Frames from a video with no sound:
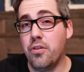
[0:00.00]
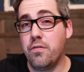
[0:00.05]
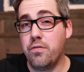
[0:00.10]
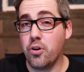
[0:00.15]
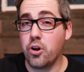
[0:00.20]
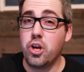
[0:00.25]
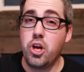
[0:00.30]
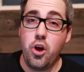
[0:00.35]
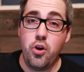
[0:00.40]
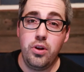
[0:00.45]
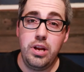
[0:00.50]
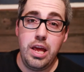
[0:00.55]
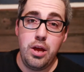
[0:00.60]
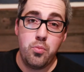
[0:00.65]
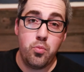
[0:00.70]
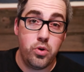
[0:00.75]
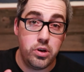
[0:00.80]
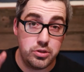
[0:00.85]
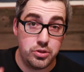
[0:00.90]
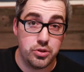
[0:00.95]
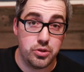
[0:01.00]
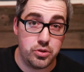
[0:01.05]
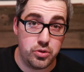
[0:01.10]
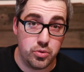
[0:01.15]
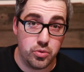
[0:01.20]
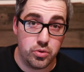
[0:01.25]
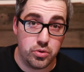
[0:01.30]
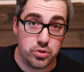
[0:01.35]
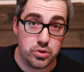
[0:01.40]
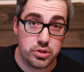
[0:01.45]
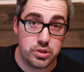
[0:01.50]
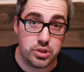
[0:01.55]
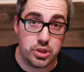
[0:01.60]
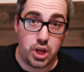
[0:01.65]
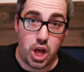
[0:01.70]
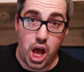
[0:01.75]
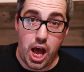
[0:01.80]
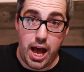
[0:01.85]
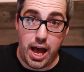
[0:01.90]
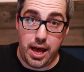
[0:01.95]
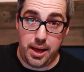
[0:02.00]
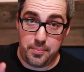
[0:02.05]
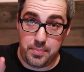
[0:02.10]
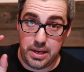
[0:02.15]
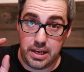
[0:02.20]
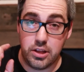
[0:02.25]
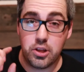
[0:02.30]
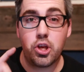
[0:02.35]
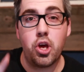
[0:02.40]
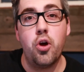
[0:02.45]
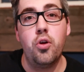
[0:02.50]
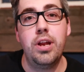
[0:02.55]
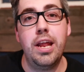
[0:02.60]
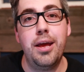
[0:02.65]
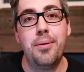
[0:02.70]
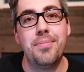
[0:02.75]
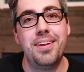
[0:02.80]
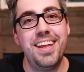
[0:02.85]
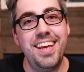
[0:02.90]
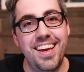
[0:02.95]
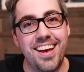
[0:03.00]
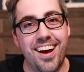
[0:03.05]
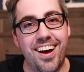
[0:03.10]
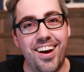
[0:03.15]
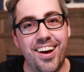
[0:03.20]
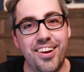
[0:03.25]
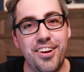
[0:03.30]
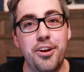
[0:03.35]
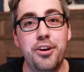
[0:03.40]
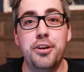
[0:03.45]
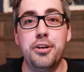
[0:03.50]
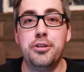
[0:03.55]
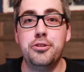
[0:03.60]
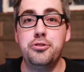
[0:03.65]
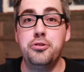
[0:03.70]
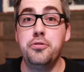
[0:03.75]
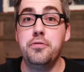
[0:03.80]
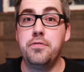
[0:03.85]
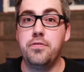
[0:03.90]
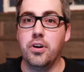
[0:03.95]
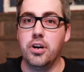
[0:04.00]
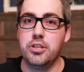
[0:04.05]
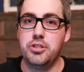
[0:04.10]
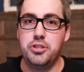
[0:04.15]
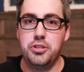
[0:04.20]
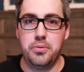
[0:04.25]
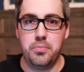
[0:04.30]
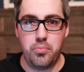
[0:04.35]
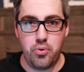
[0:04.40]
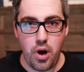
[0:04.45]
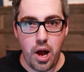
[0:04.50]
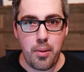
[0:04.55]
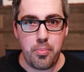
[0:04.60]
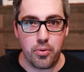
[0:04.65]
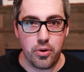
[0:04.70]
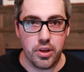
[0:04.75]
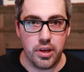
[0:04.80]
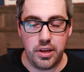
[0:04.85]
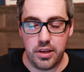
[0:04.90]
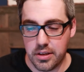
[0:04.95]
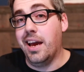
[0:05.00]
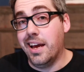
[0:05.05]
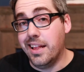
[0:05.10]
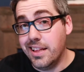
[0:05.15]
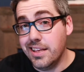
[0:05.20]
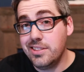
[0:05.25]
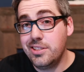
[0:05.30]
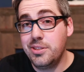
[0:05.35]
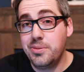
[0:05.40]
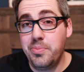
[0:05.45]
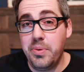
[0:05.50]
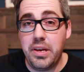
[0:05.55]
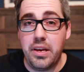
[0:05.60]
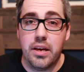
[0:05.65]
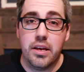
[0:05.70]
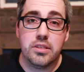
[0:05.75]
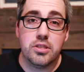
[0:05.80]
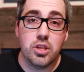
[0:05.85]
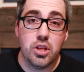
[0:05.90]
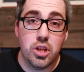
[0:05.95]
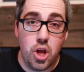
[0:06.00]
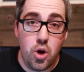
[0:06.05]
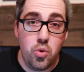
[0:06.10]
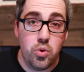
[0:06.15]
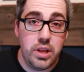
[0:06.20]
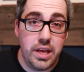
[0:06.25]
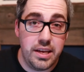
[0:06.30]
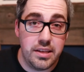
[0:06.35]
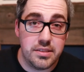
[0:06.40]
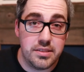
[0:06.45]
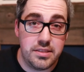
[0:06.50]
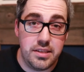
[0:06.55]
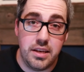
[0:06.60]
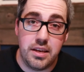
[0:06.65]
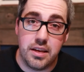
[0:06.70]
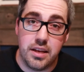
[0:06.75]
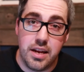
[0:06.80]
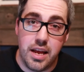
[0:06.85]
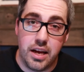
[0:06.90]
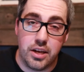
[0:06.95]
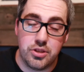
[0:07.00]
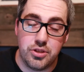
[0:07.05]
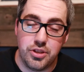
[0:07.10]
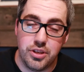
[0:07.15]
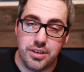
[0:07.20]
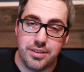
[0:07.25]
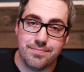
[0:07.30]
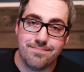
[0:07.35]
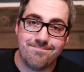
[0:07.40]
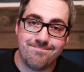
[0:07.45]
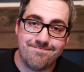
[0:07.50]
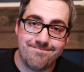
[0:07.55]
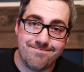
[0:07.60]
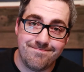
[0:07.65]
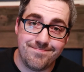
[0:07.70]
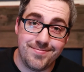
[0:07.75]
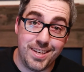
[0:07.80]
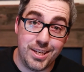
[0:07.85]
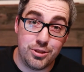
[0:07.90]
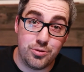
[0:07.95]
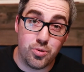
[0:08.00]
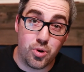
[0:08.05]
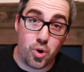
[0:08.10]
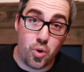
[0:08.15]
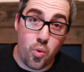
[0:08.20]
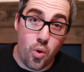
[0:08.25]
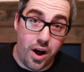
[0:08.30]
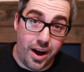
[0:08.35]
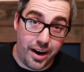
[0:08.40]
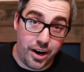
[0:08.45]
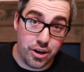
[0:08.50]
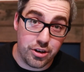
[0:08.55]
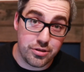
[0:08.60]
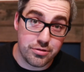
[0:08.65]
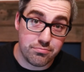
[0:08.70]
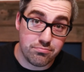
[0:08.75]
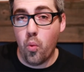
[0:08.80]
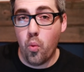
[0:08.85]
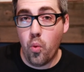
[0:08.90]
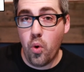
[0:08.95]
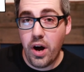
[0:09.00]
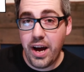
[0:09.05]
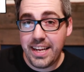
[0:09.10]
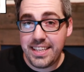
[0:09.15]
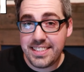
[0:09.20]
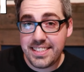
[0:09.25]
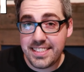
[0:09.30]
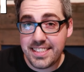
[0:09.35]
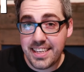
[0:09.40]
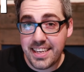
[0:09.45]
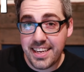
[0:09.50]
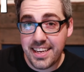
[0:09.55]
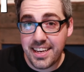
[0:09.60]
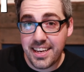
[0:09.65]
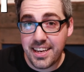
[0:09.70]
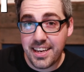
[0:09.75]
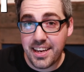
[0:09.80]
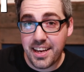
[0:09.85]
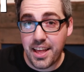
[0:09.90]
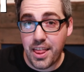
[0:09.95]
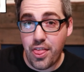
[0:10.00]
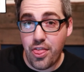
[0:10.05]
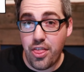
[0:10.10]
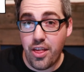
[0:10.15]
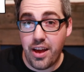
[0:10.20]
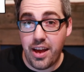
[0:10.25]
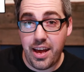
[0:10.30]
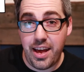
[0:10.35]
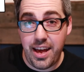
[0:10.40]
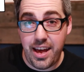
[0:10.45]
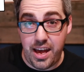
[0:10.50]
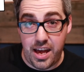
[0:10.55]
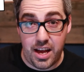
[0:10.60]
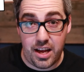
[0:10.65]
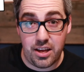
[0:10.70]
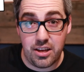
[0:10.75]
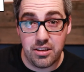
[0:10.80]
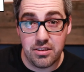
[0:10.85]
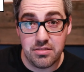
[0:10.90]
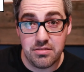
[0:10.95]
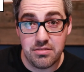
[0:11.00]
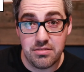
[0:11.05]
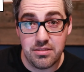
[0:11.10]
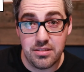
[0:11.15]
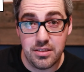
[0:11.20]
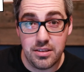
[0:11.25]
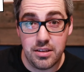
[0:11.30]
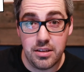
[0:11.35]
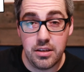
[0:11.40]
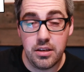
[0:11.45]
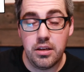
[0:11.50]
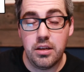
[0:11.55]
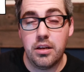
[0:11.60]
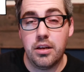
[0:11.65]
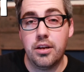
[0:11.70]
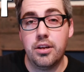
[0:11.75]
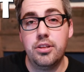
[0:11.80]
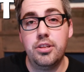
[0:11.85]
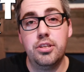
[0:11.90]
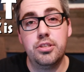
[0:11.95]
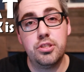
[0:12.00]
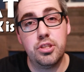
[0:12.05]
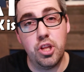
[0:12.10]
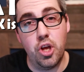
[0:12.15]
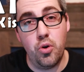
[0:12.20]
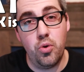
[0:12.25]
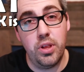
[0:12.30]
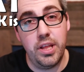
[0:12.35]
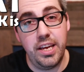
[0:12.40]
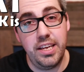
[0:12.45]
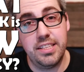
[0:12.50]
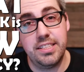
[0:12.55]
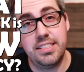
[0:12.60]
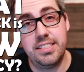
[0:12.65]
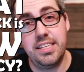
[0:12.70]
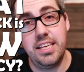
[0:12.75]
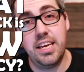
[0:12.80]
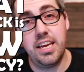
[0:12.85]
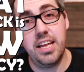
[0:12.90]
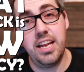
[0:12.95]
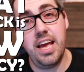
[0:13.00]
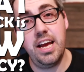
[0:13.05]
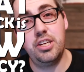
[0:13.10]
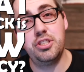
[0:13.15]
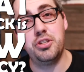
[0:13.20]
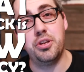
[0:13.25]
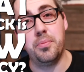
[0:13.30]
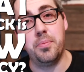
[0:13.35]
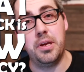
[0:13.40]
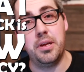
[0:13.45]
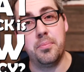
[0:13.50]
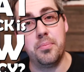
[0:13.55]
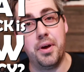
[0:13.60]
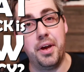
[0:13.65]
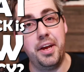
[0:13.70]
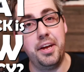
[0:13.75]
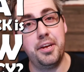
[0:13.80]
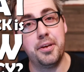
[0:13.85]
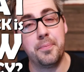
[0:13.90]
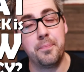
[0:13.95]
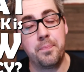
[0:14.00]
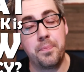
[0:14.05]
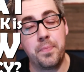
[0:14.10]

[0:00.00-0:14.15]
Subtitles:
for Codename Wizard Duels, Codename Neon, to function properly. And this is because low latency connection is required. What the heck does low latency connection mean, Mike?